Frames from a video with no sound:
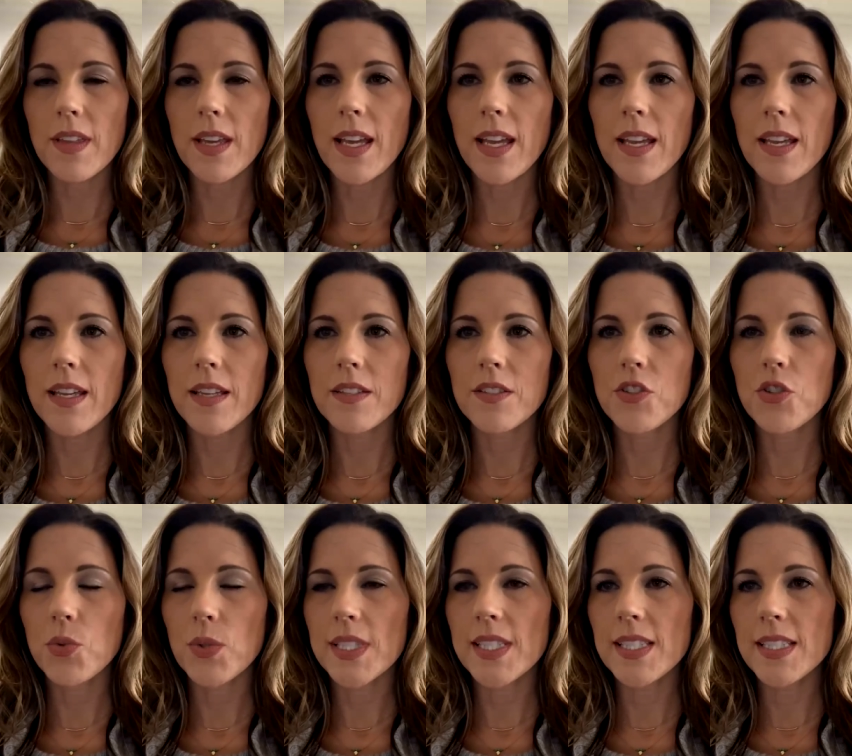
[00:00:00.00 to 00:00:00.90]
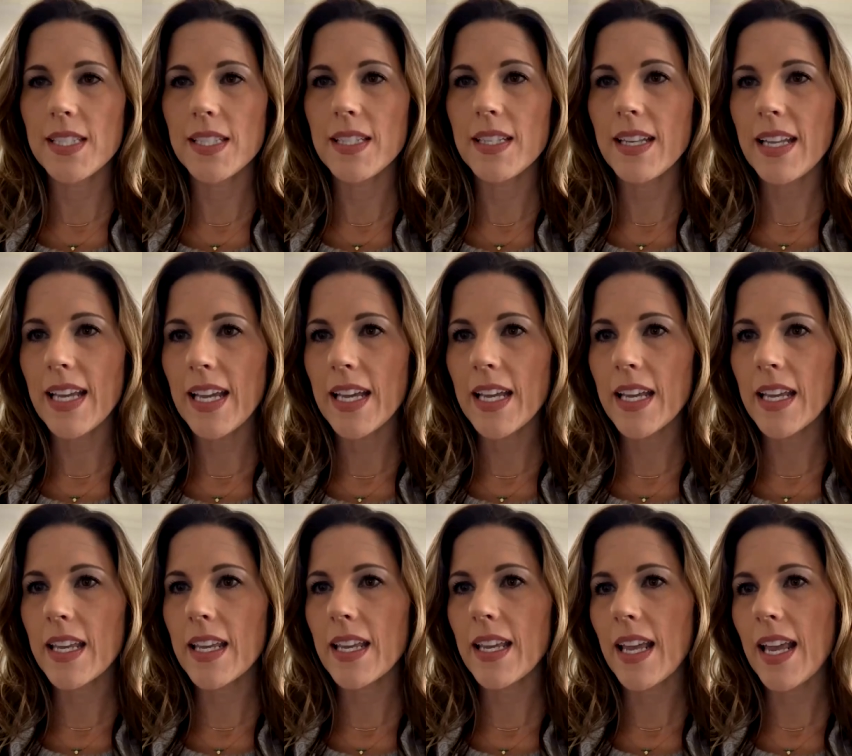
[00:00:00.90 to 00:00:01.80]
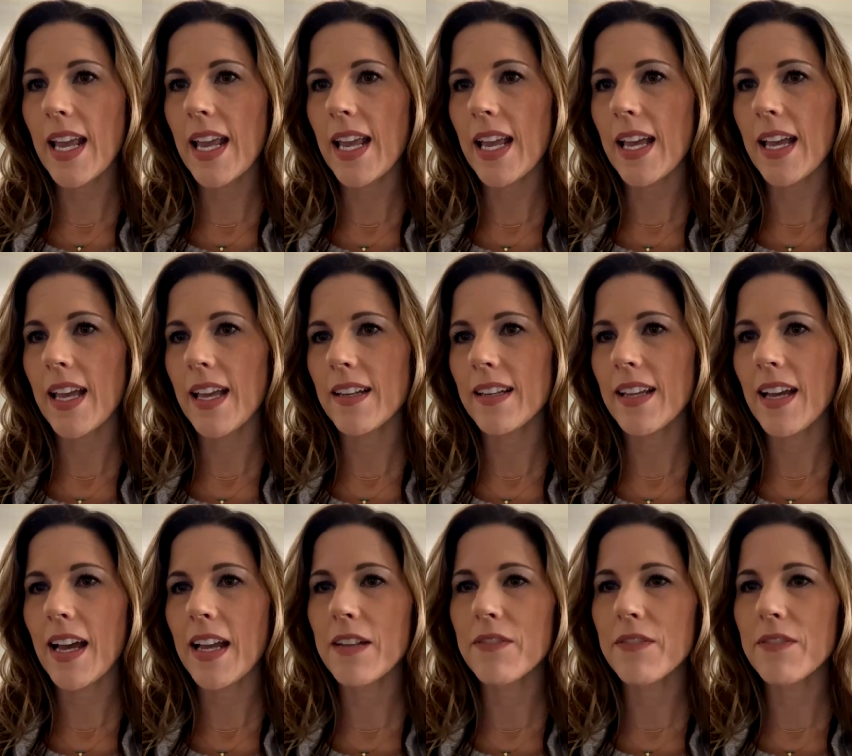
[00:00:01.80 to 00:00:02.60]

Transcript: a twisted neck and kind